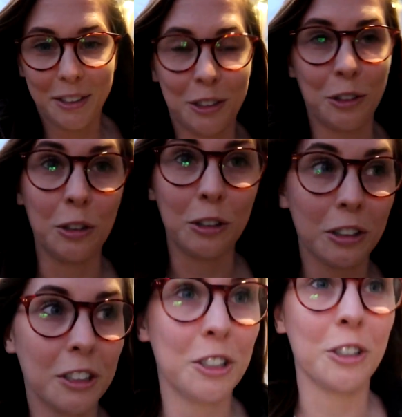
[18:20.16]

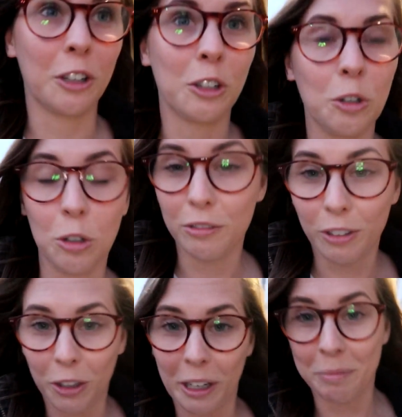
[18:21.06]
Just got caught
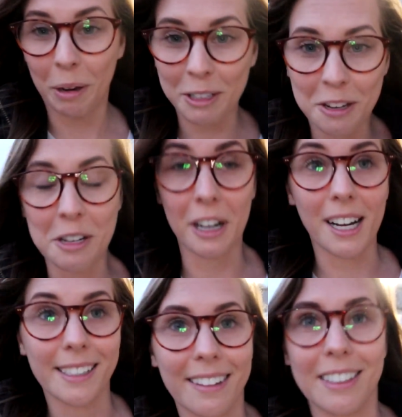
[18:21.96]
vlogging by two
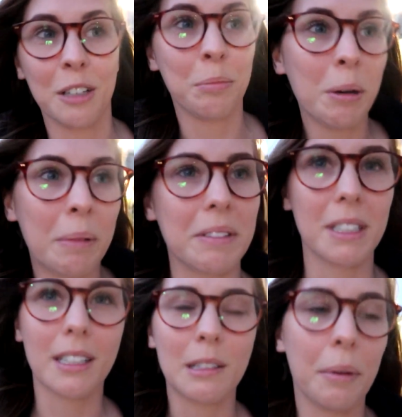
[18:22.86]
guys outside a pub. That was
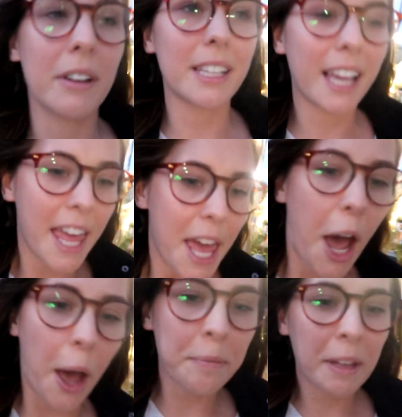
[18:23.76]
nice and embarrassing.
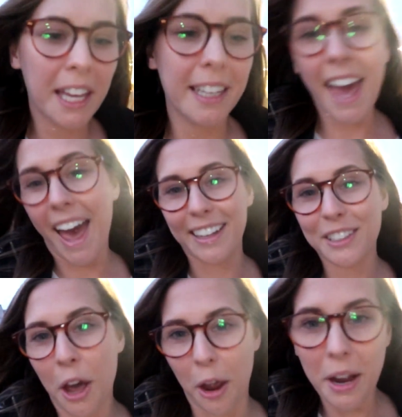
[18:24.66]
Yeah,
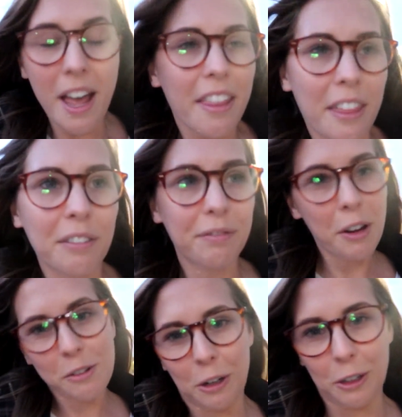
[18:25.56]
so that
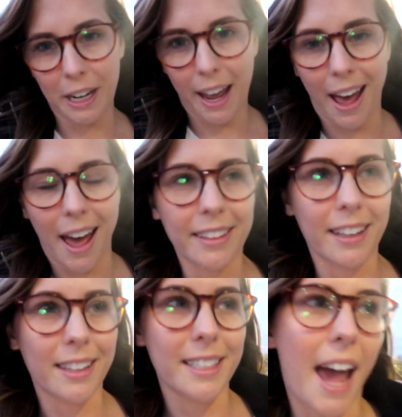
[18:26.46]
phone call I had
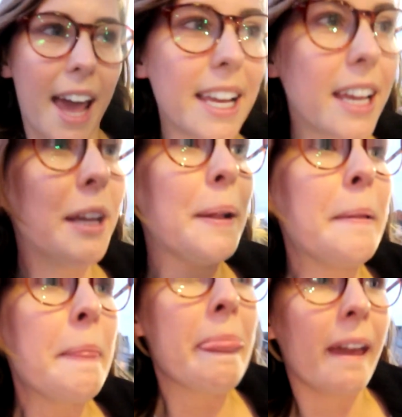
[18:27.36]
the other day
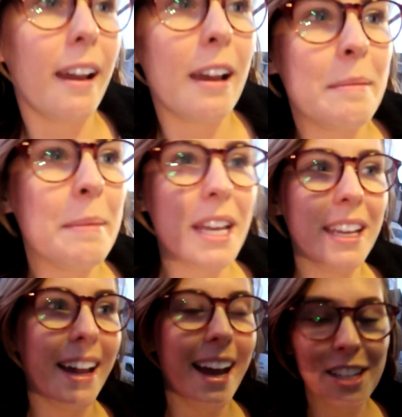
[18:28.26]

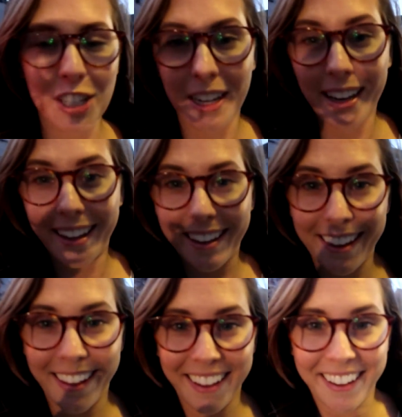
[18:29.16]
actually
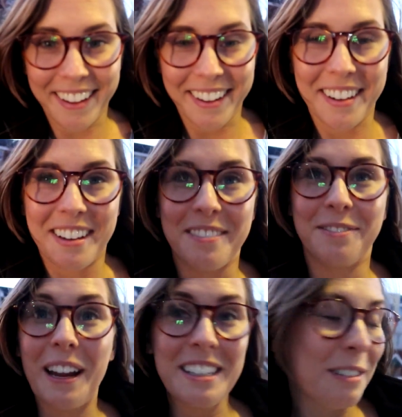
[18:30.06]

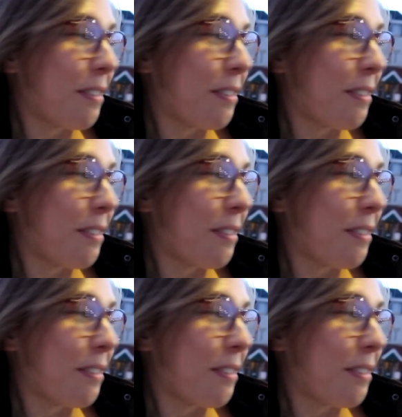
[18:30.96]
went